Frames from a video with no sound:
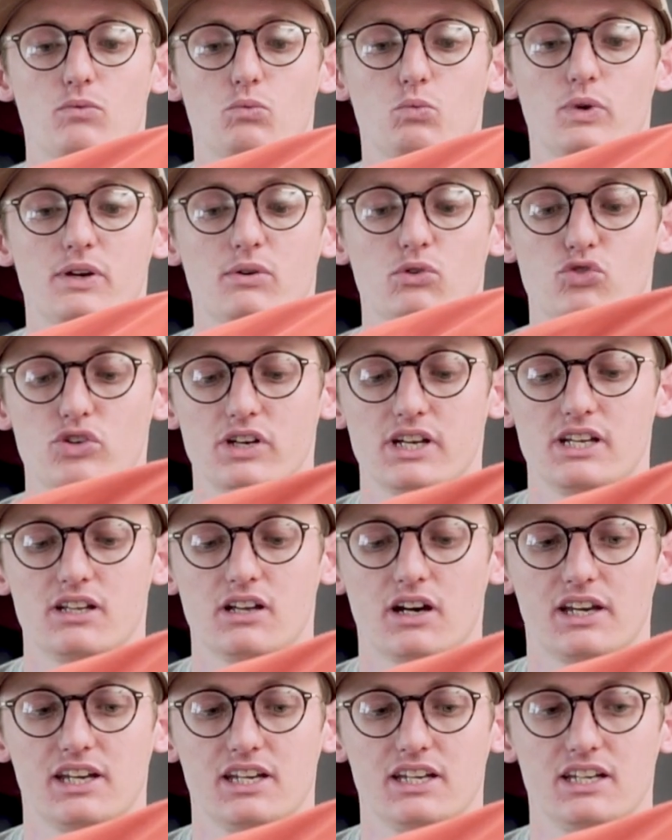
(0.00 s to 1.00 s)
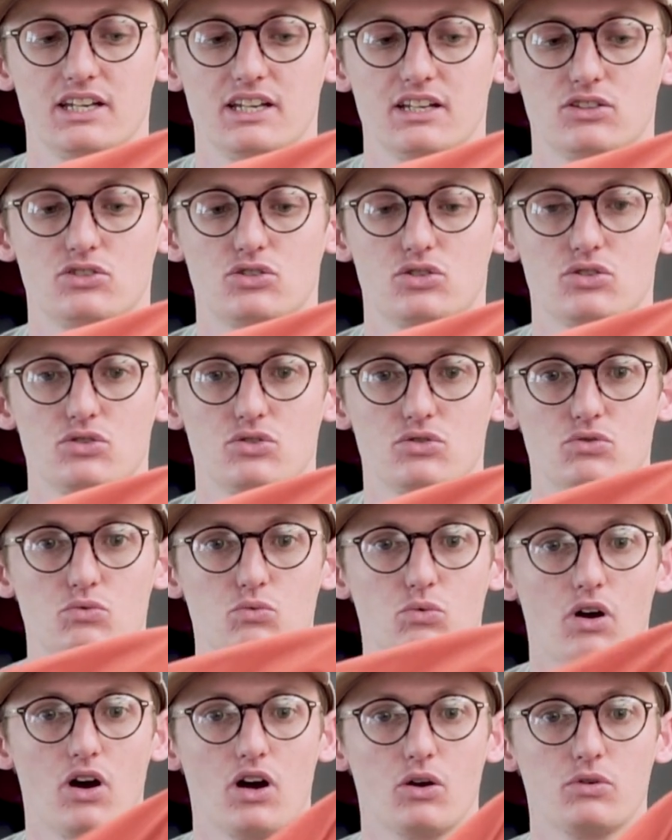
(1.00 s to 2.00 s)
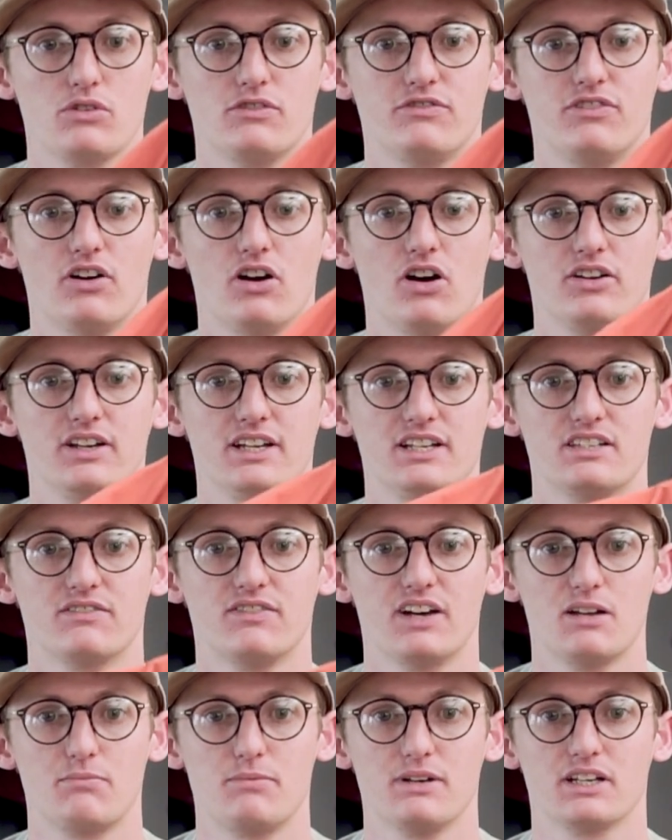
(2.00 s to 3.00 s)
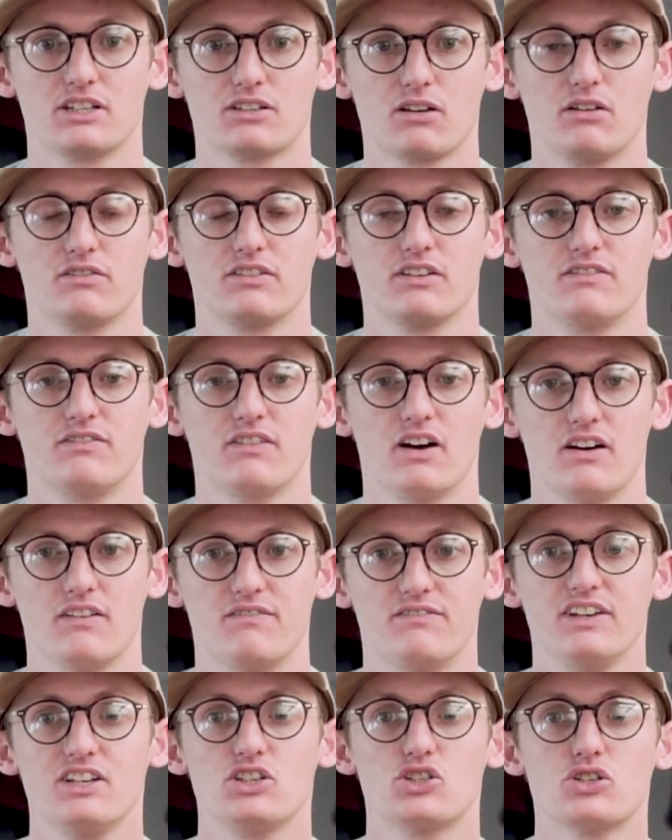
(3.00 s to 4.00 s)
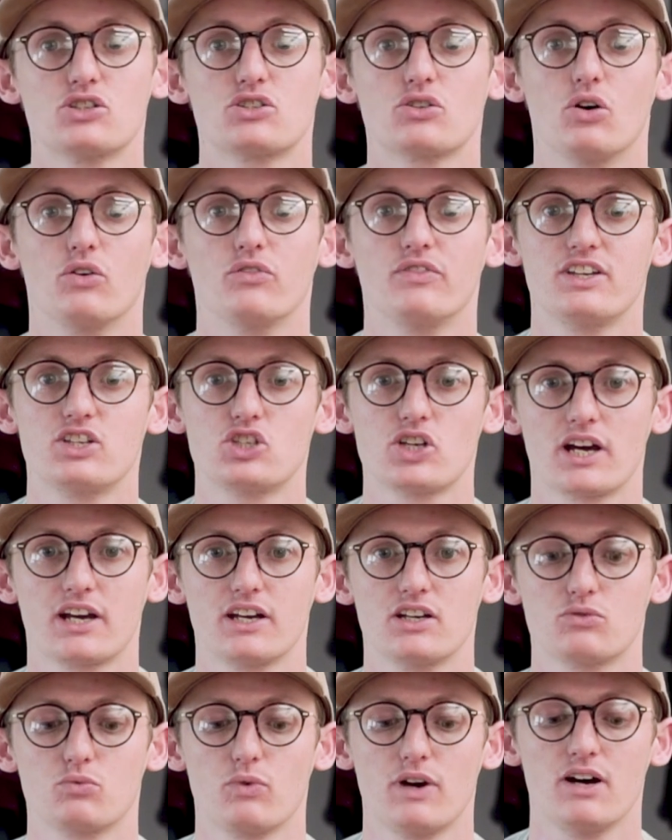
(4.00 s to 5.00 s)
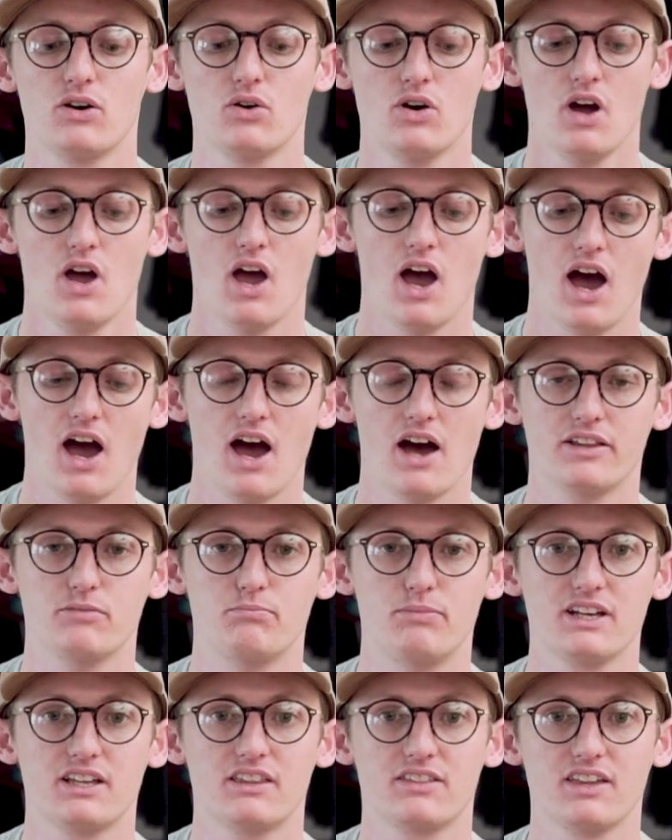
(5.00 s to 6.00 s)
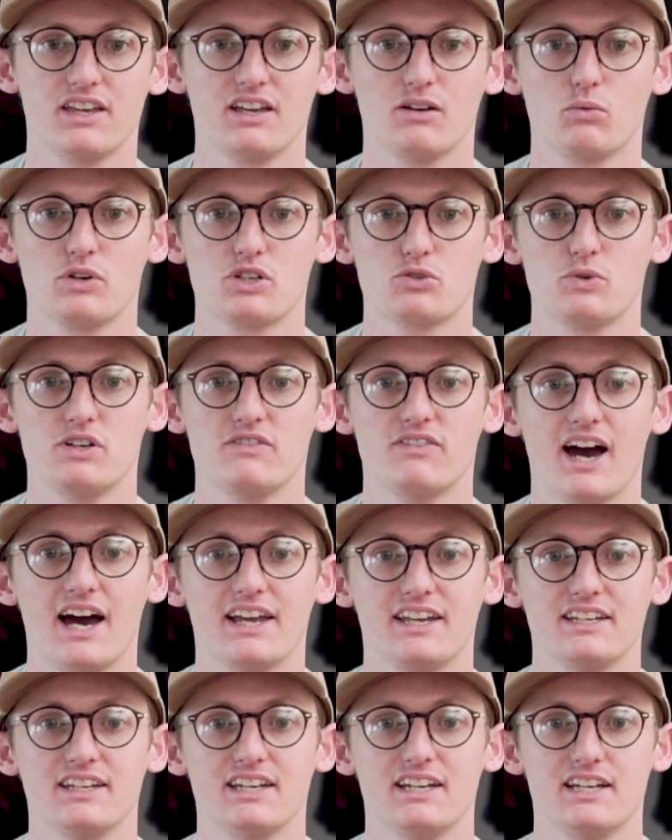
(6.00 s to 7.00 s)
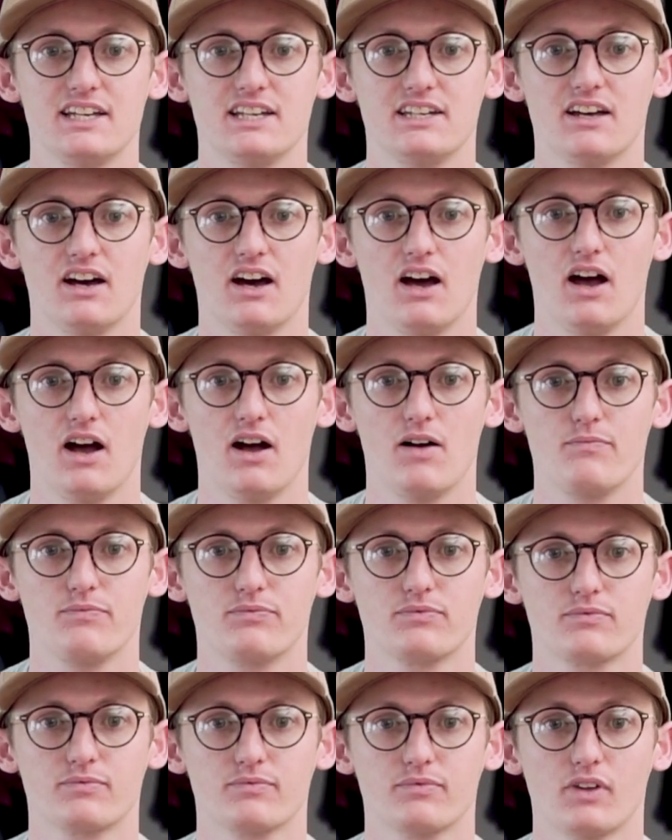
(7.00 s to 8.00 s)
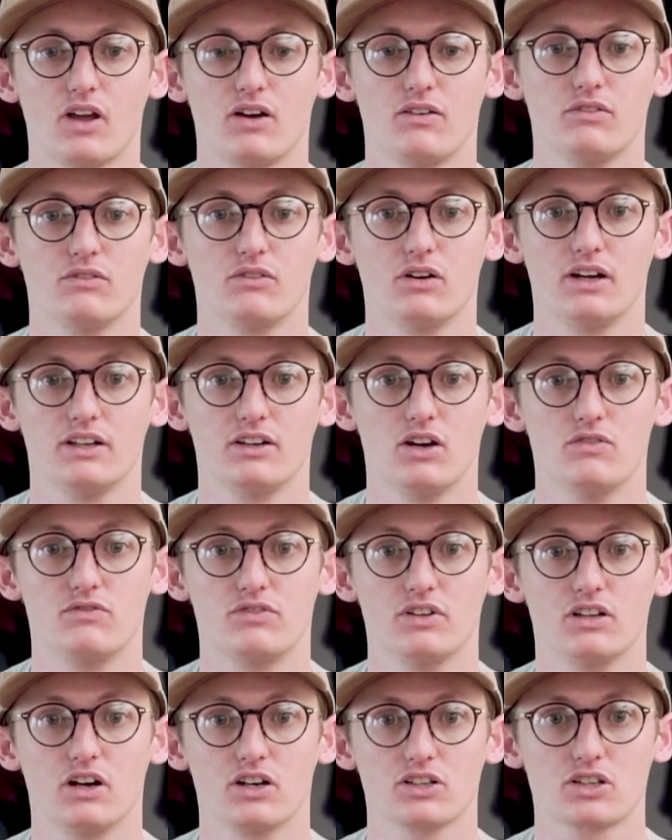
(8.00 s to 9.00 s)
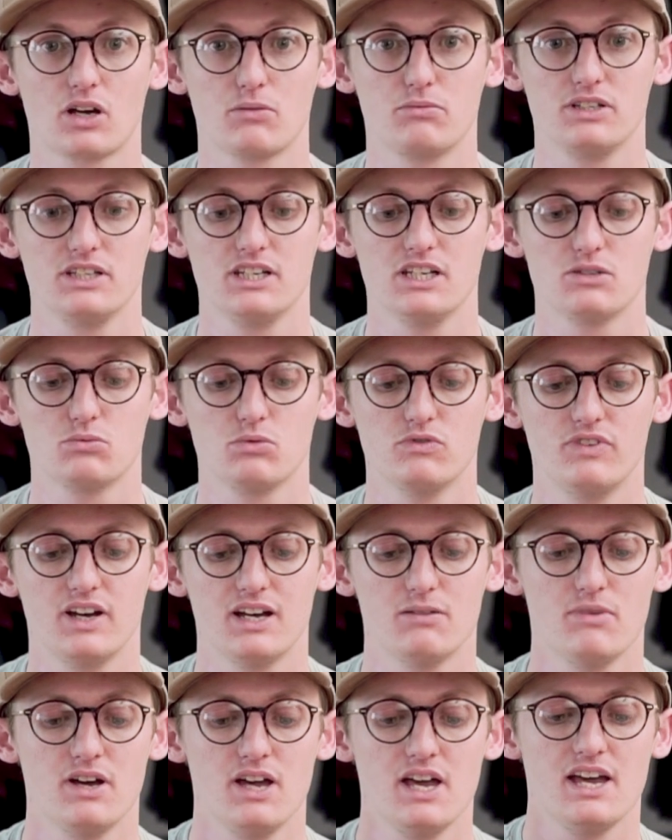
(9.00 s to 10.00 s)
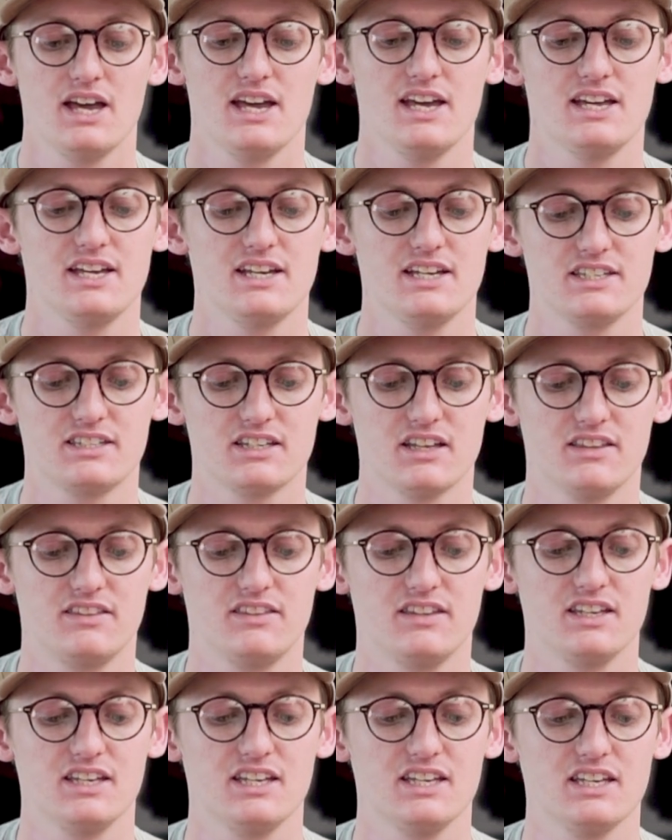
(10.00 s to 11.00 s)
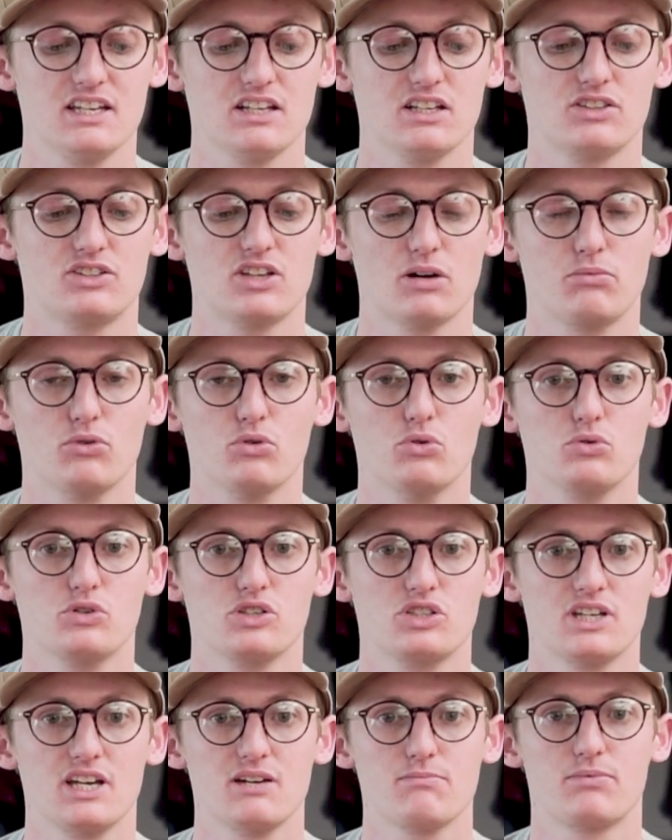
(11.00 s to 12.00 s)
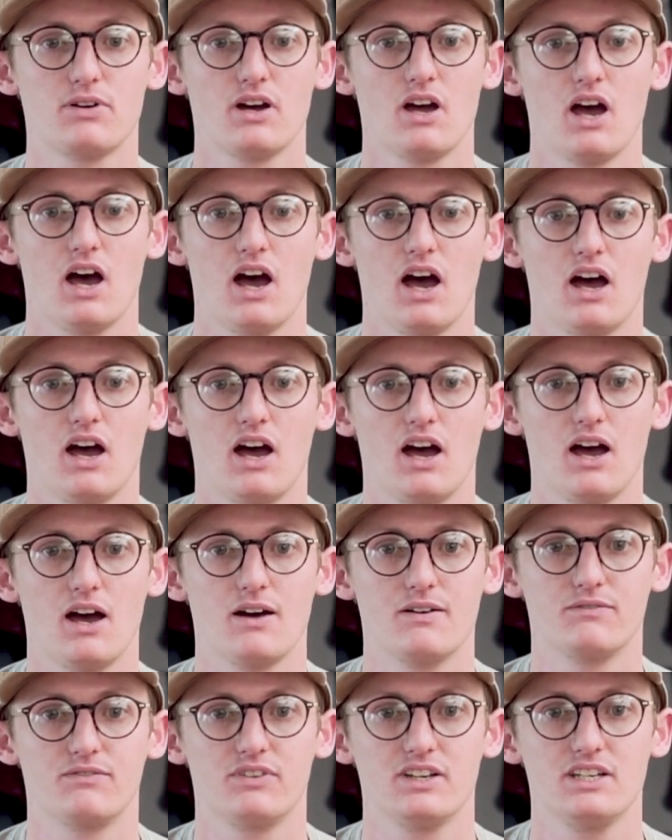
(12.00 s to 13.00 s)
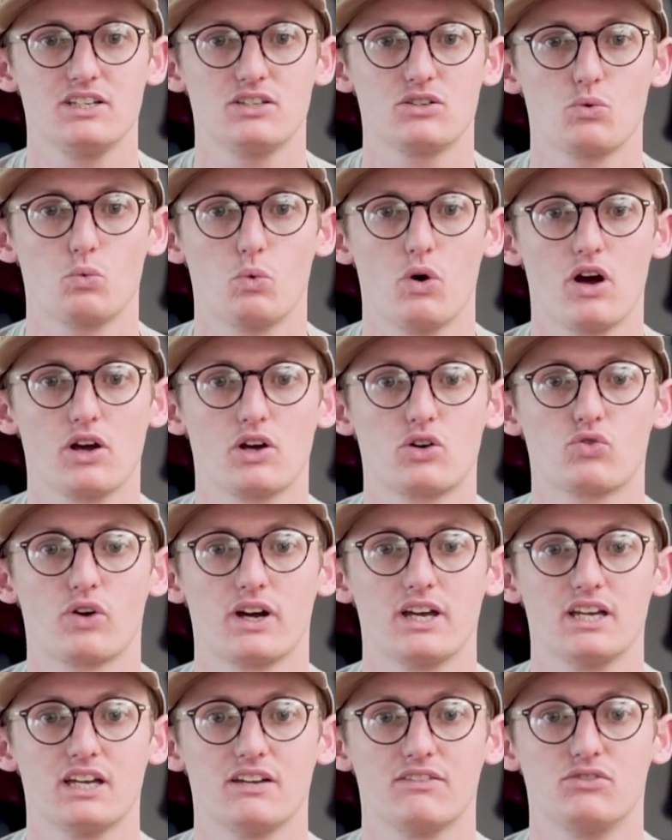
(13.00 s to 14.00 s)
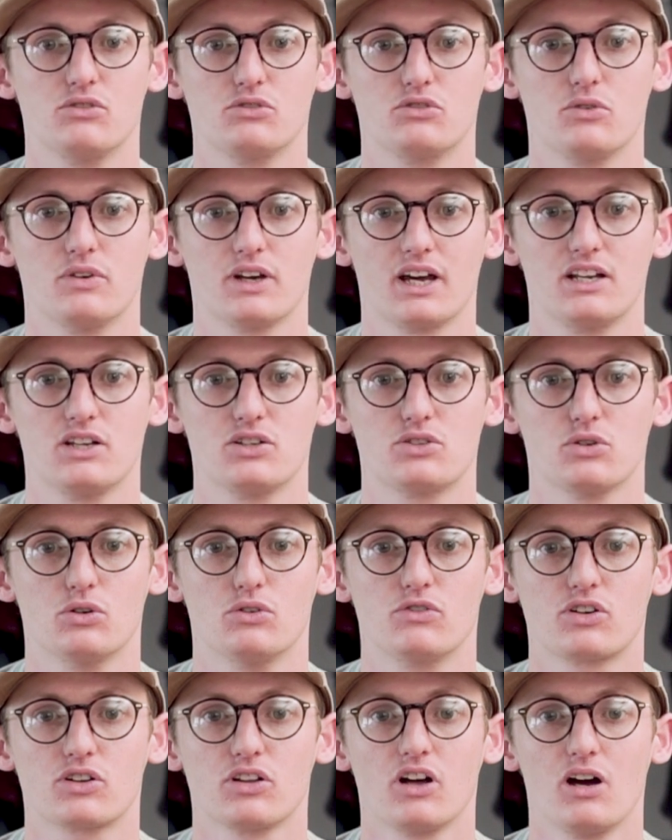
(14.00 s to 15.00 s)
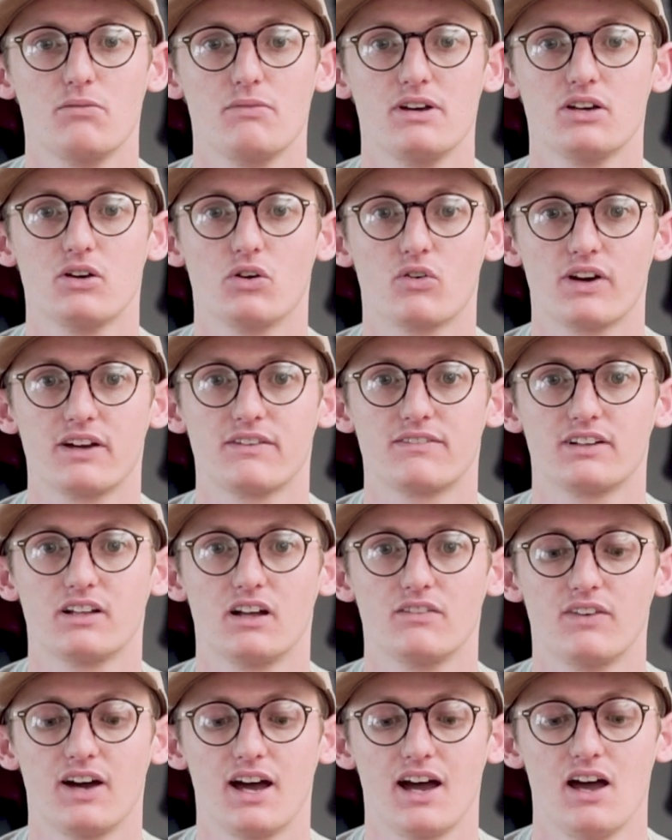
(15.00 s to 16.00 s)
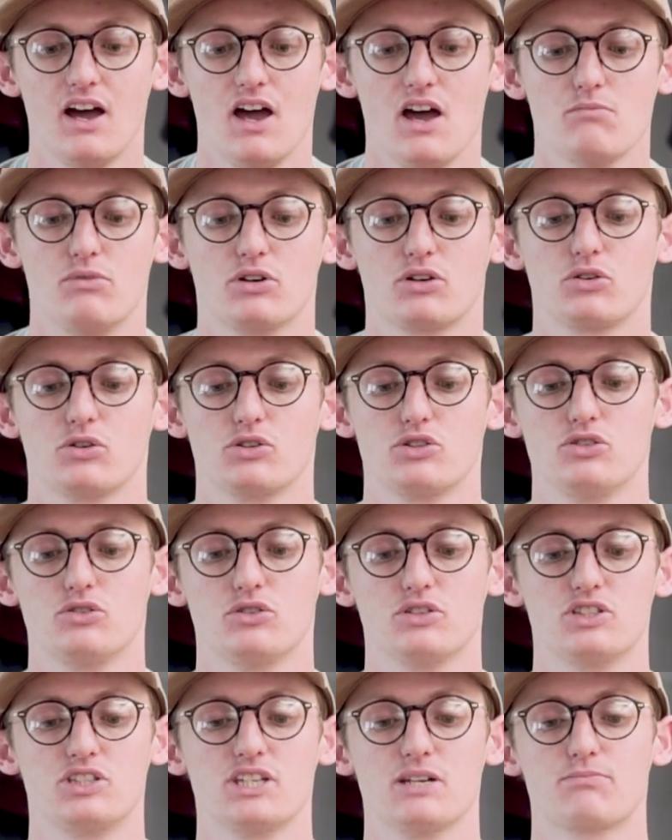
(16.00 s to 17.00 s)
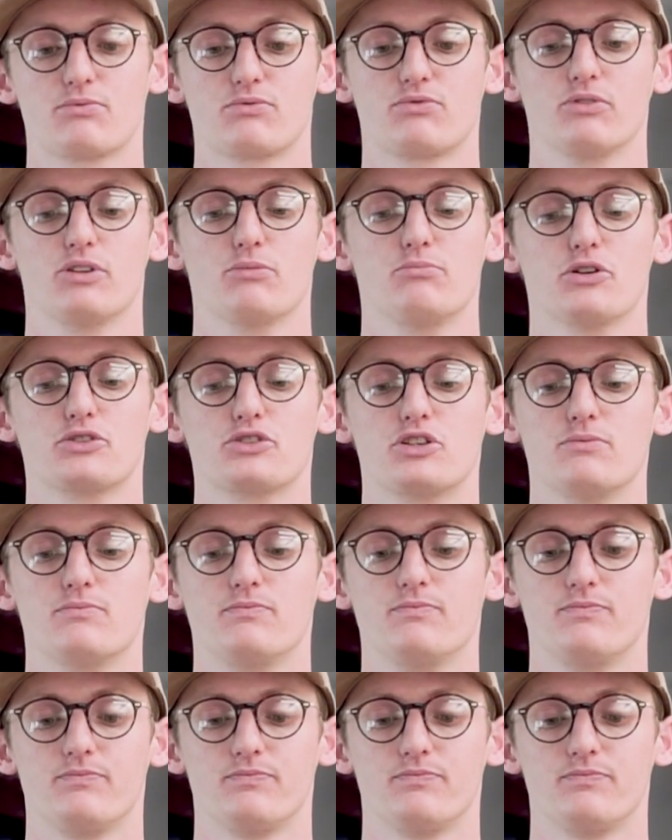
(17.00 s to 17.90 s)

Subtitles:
We were really lucky to work with Fern in developing some of the features on this jacket as well. The big thing which we've added in over the last couple of years with them is the double zip. These work great if you're doing any sort of climbing or anything like that, because you can zip from the bottom.